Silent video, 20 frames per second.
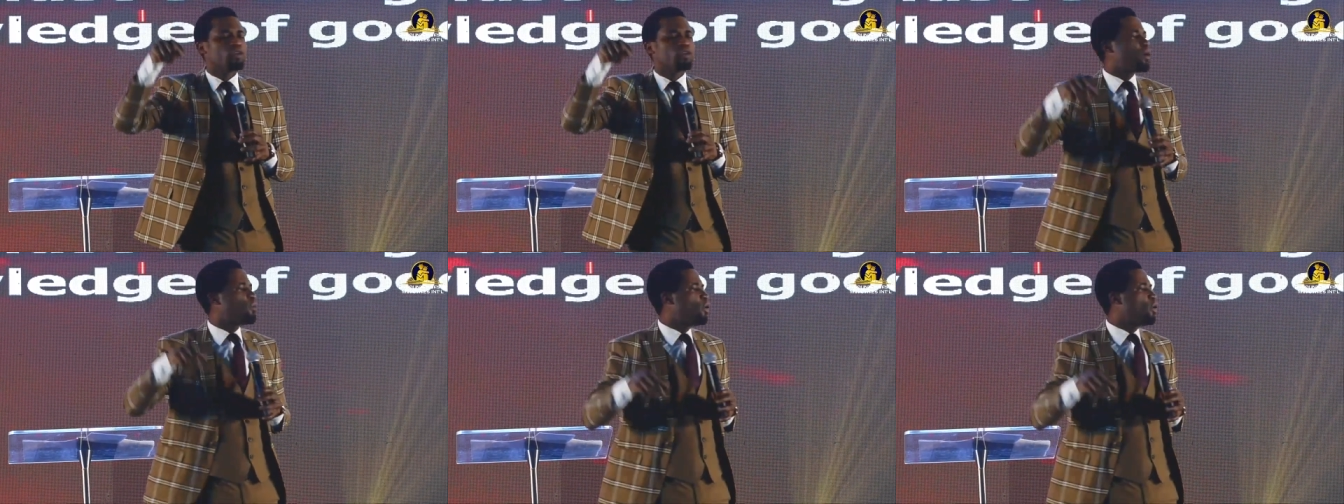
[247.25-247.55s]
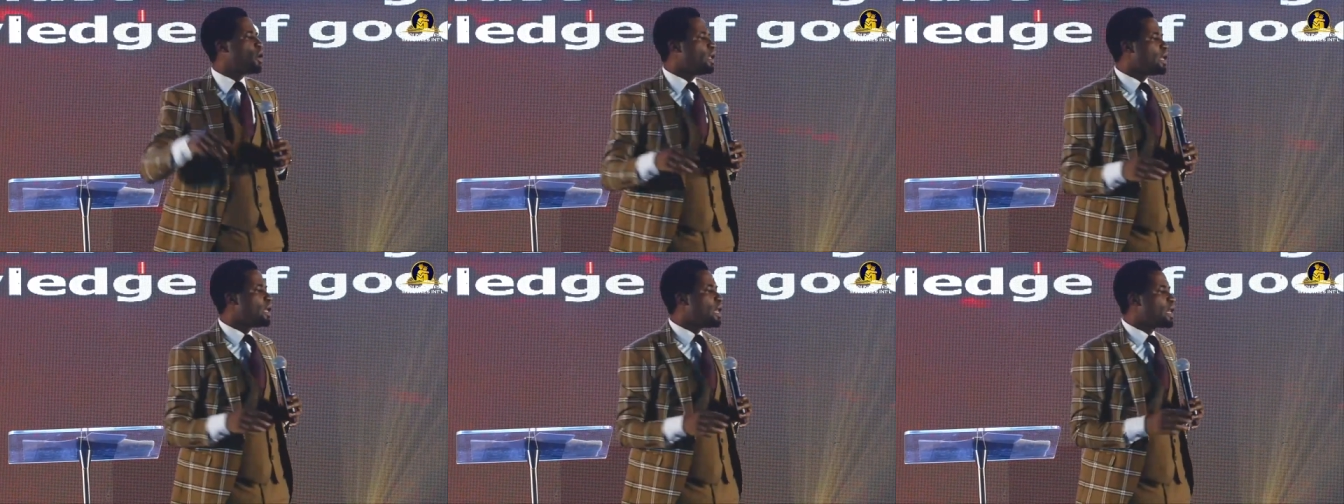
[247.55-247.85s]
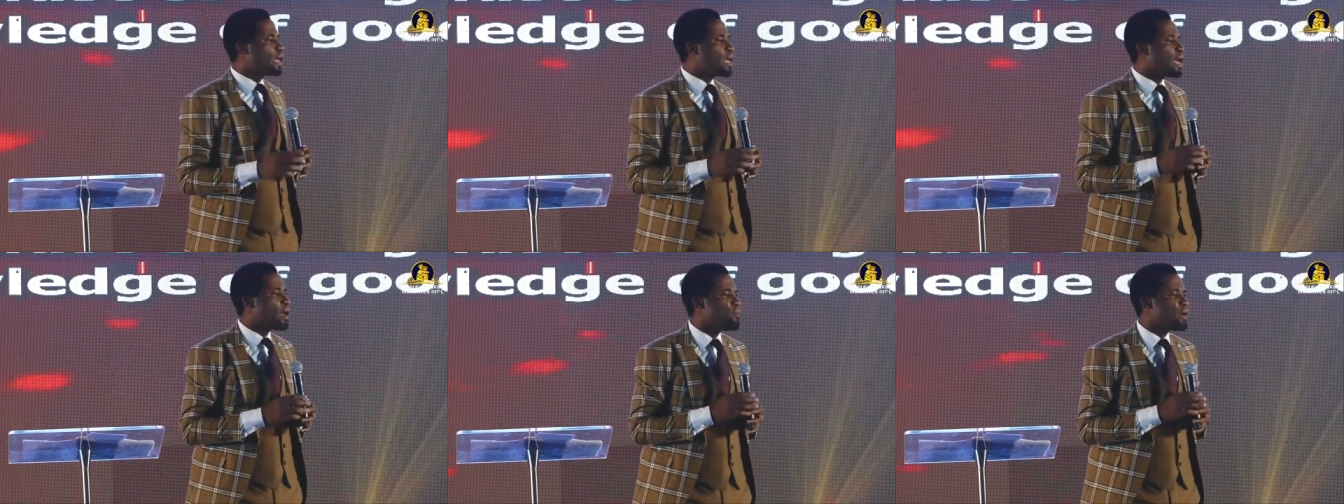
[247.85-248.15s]
Some a, a
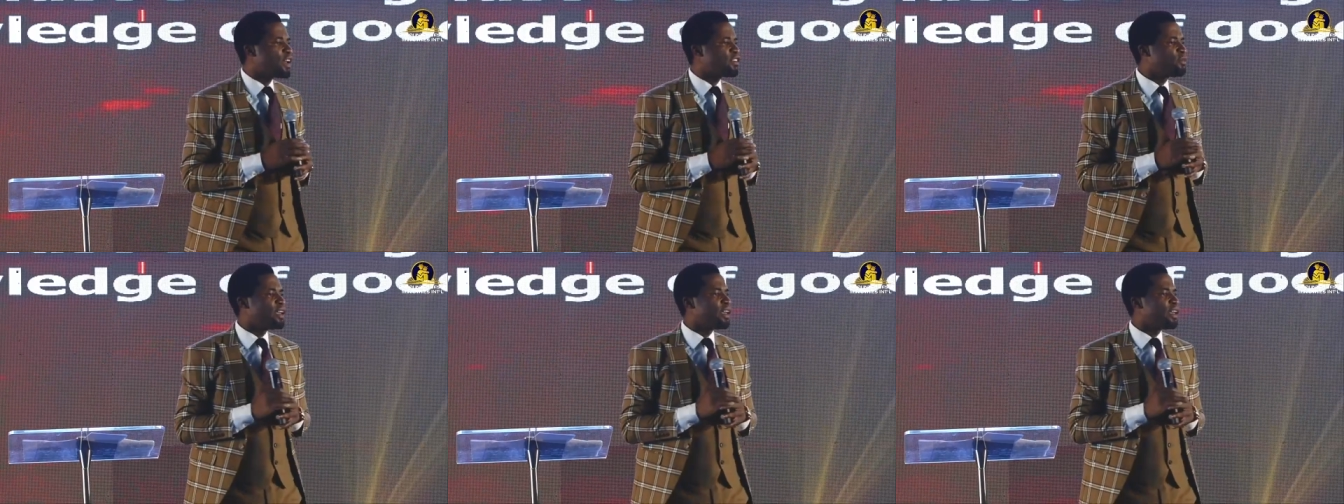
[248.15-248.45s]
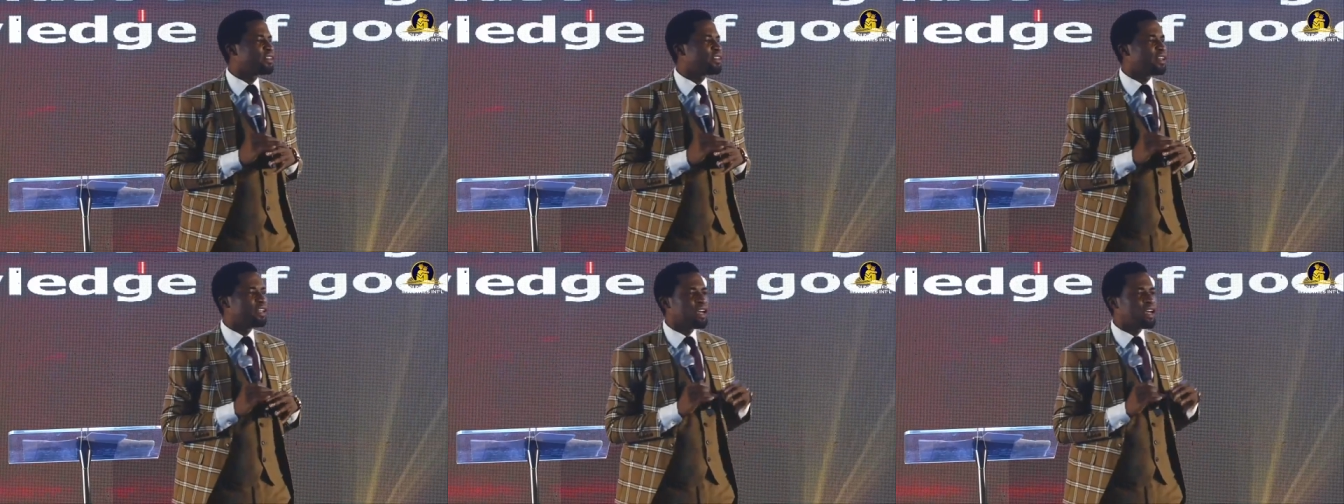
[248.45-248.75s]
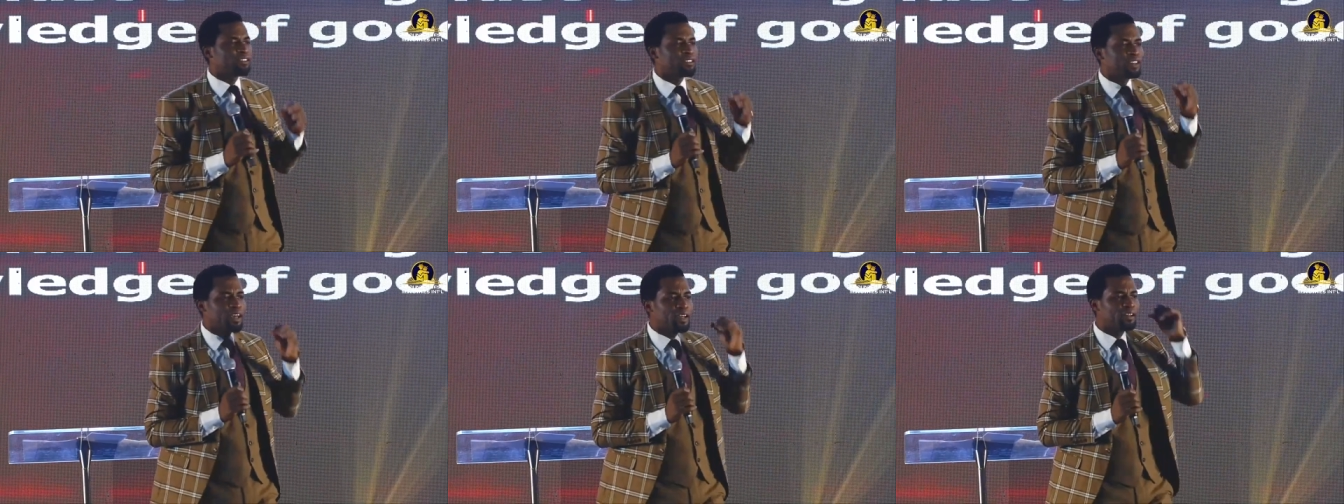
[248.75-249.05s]
girl met me yesterday
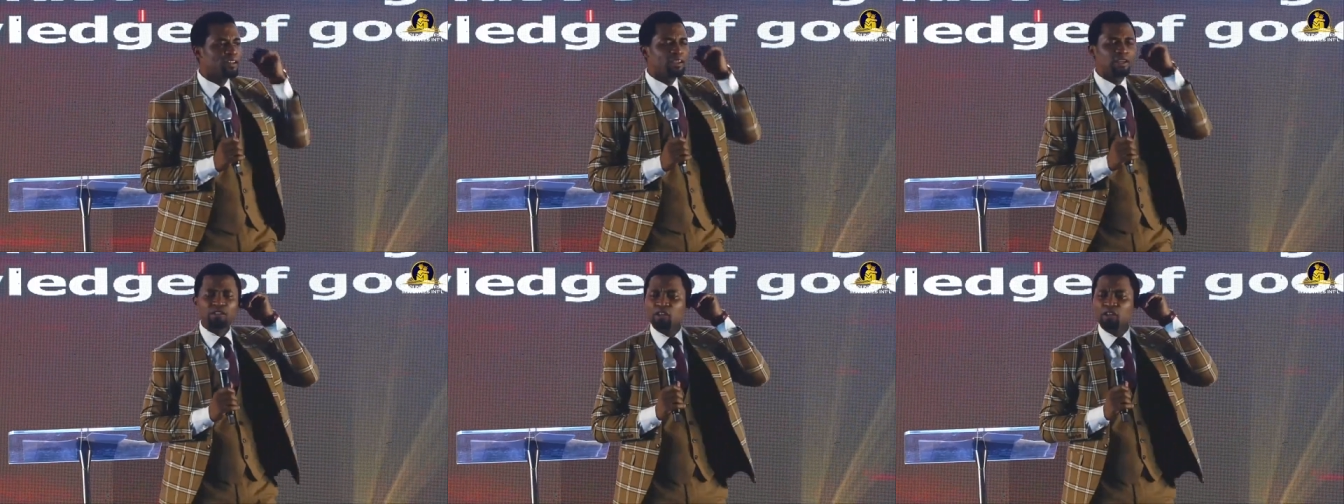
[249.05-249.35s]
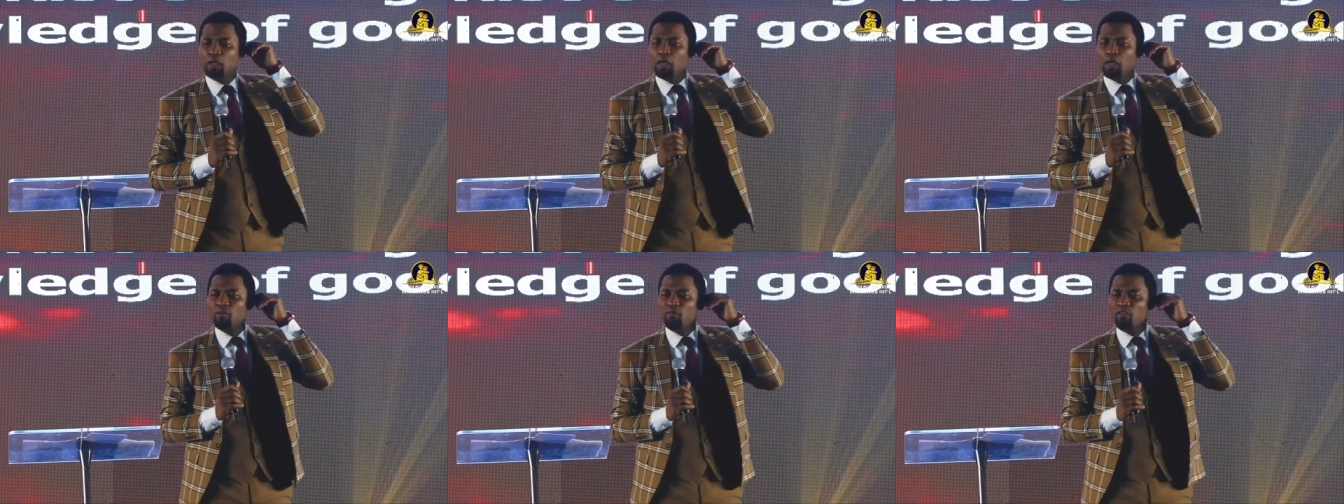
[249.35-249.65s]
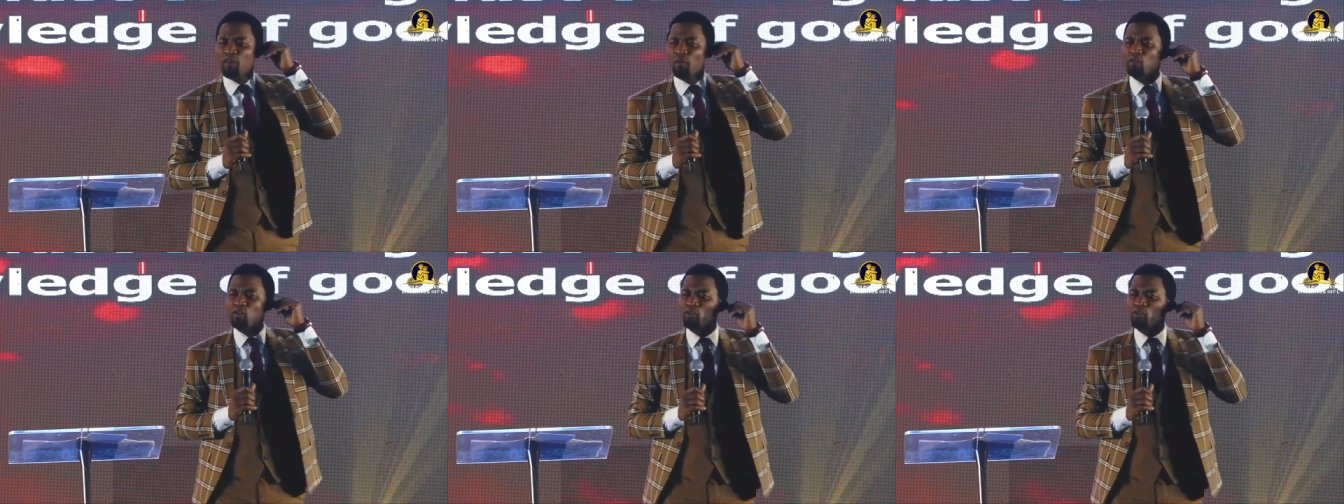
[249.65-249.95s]
and said she came
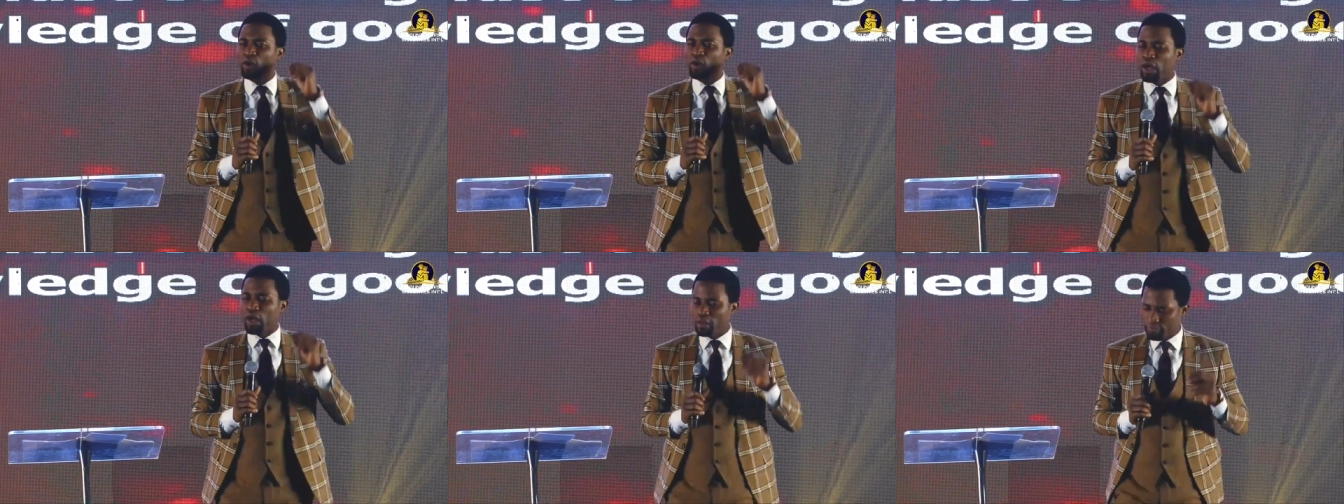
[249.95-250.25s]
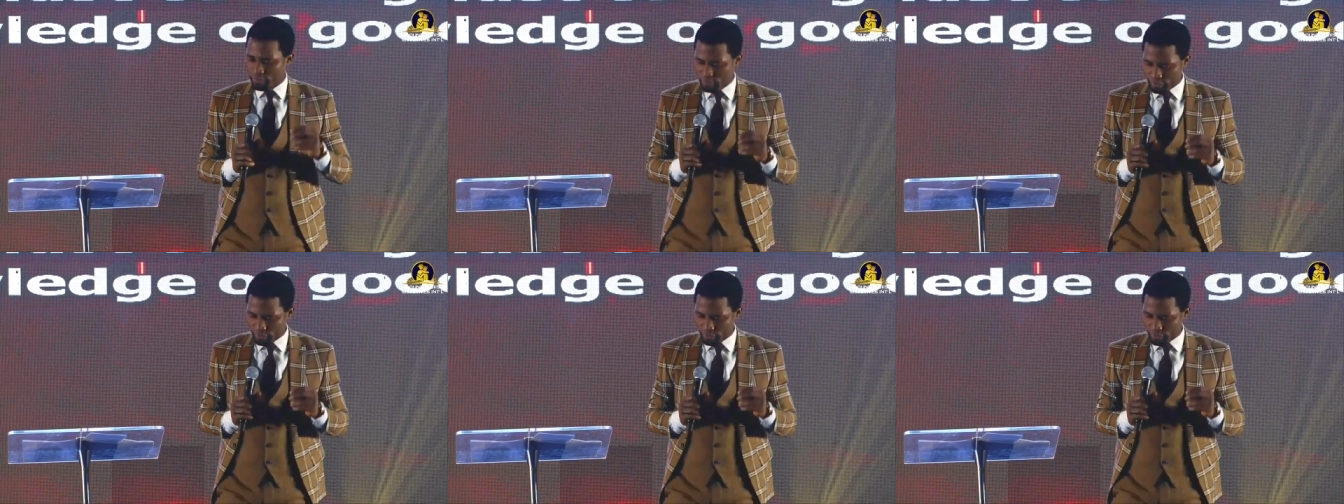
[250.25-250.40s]
from Osuka.